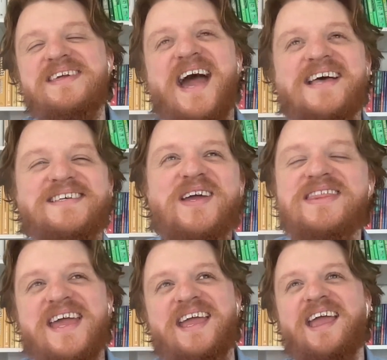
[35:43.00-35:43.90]
Yeah. So I
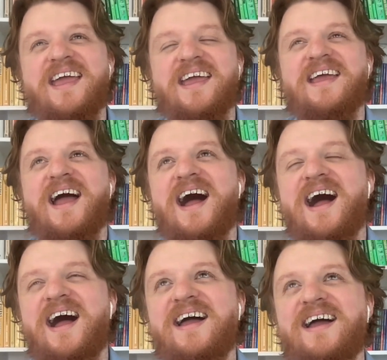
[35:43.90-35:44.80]
think,
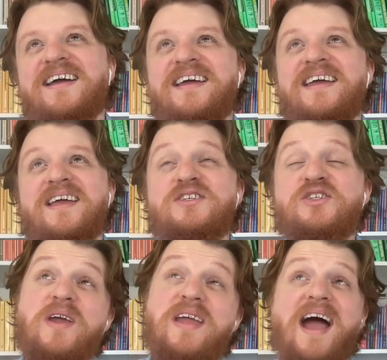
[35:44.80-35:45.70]

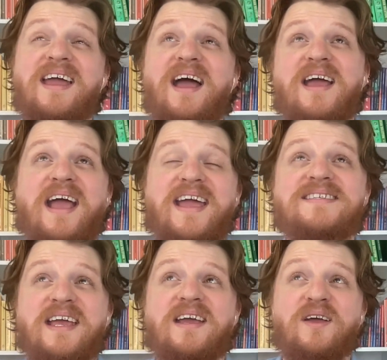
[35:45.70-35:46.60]
so yeah, I
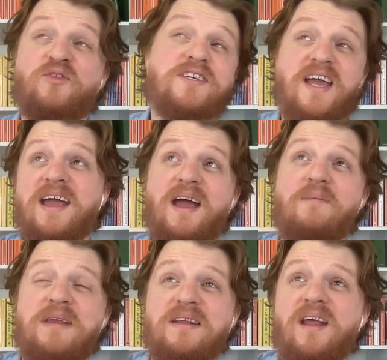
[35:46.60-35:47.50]
guess like firstly,
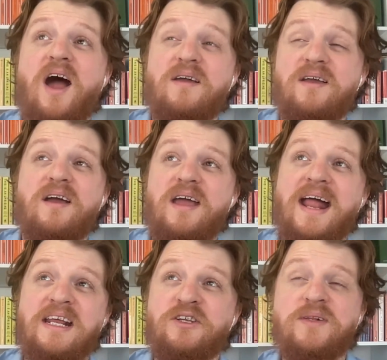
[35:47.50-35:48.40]
I mean, I
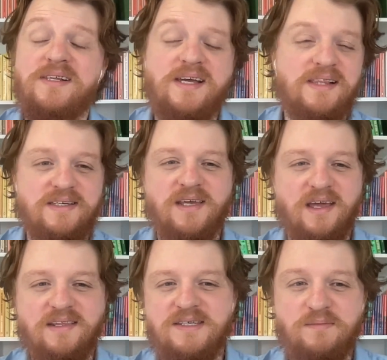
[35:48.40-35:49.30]
anecdotally at least,
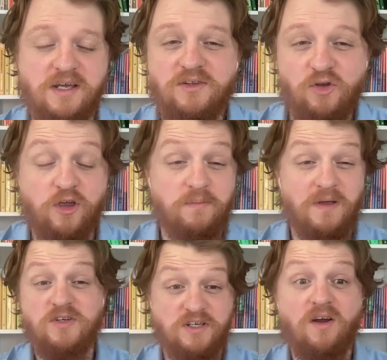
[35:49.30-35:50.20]
it seems like
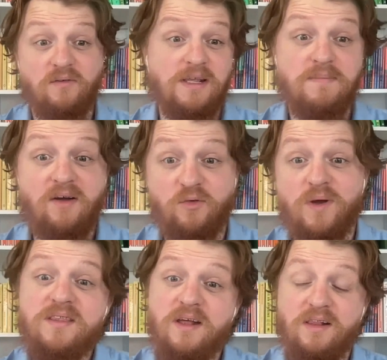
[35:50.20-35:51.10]
documentaries are a really
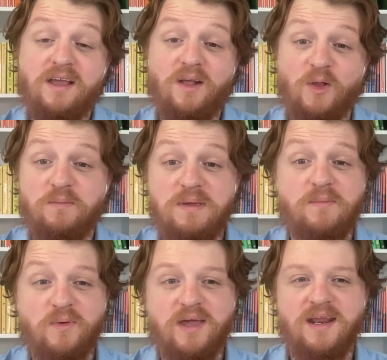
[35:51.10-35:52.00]
powerful way that like a lot of
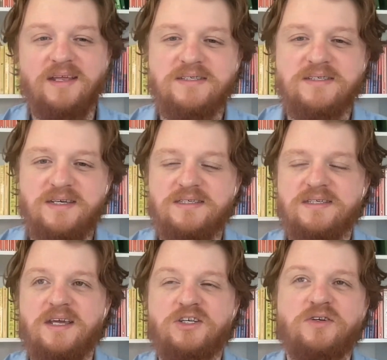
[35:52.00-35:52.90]
people get into
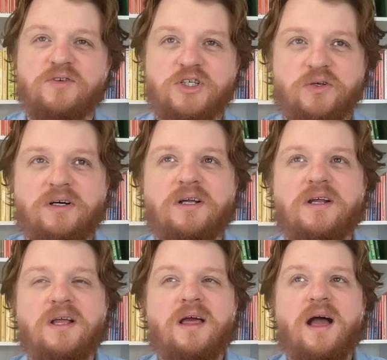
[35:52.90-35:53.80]
this issue for sure.
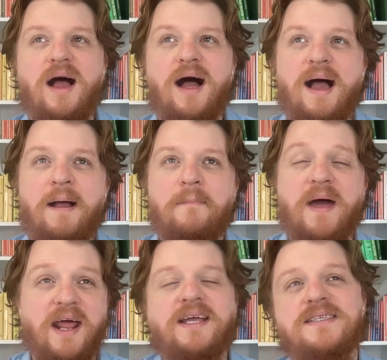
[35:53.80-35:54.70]

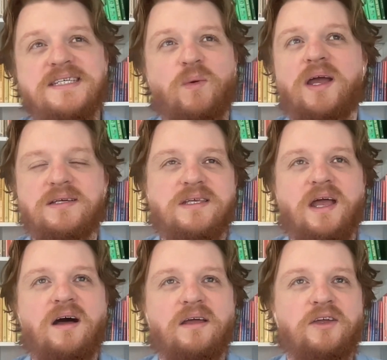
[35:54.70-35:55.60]
And I can see why, because they
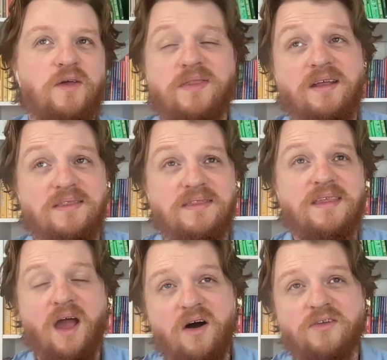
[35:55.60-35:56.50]
are,
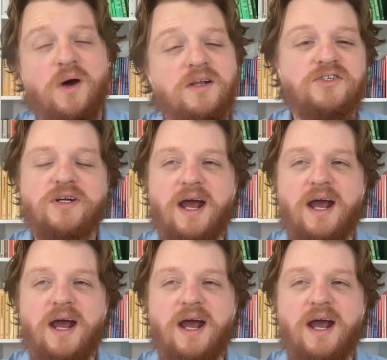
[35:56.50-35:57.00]
they're hard to watch.